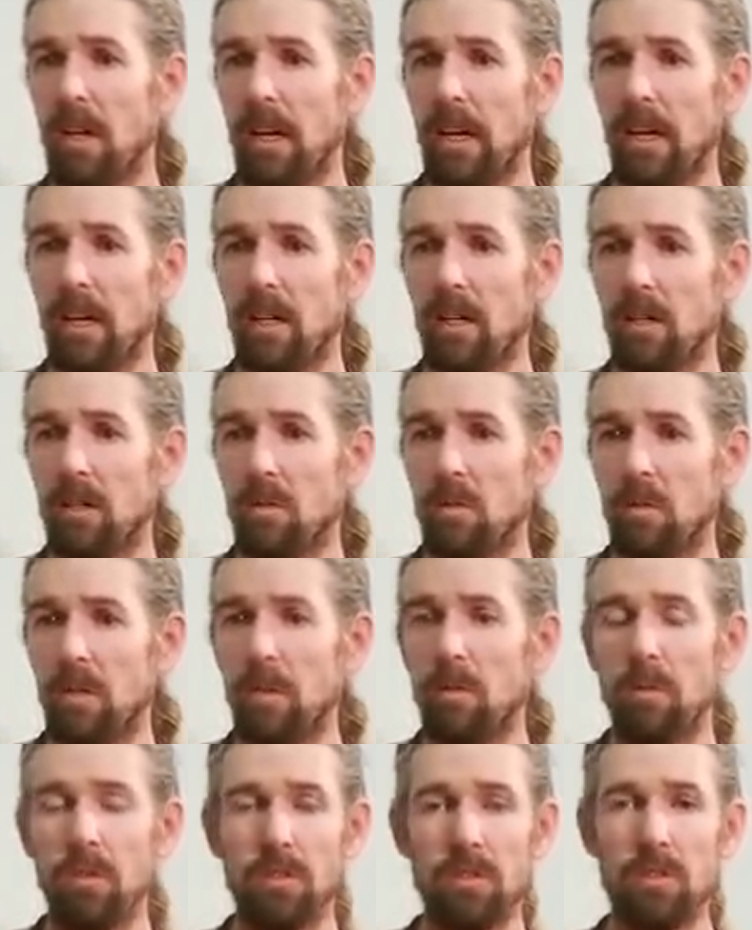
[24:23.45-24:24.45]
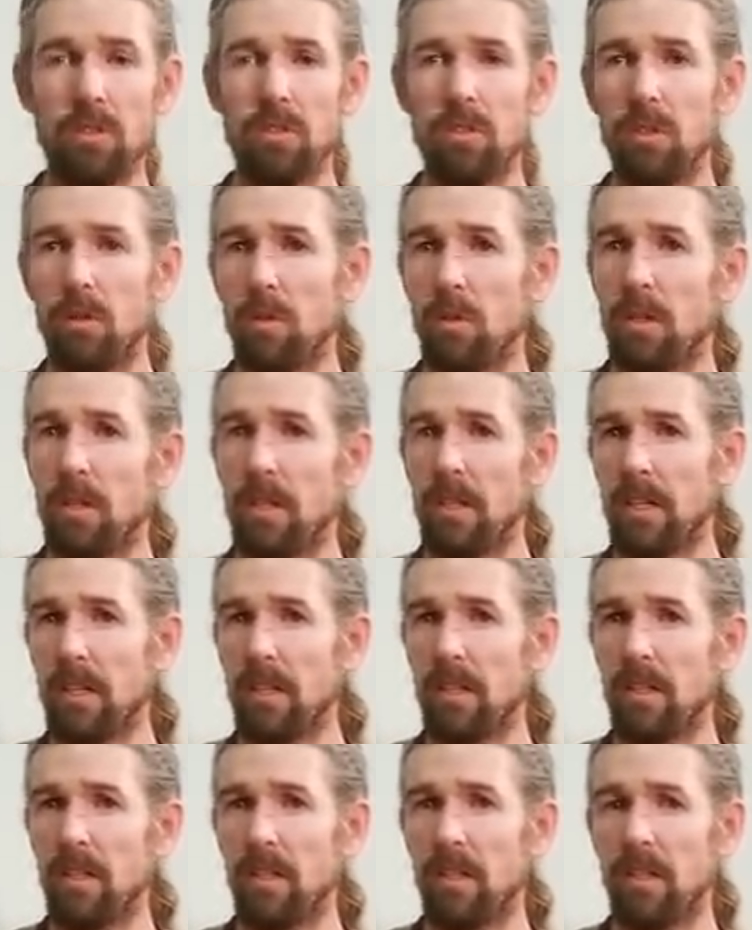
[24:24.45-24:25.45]
and we will steward
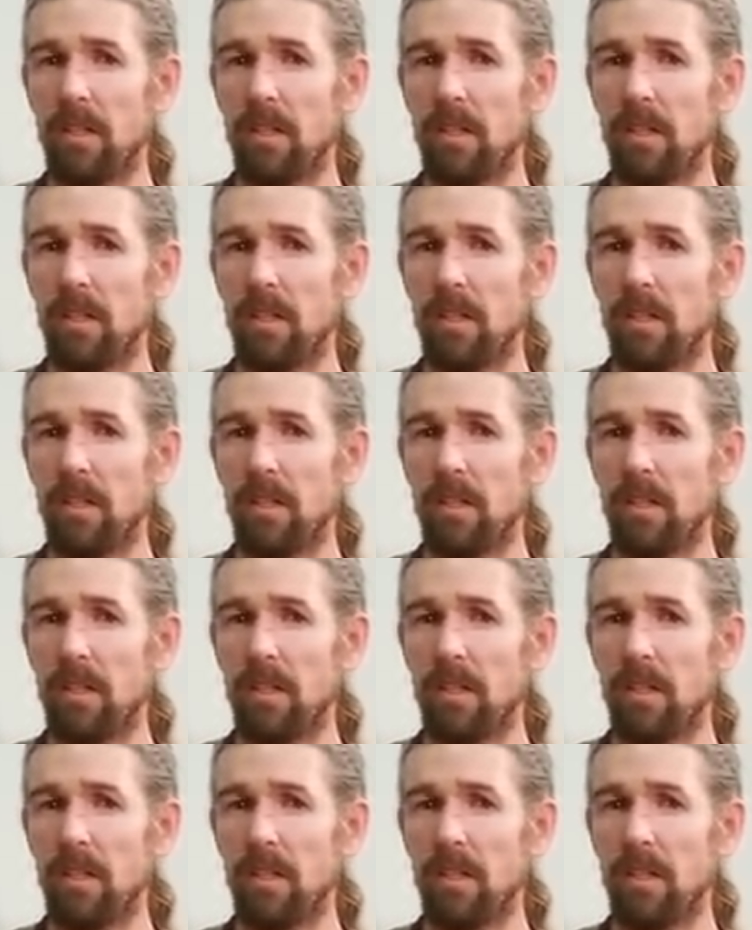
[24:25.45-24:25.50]
it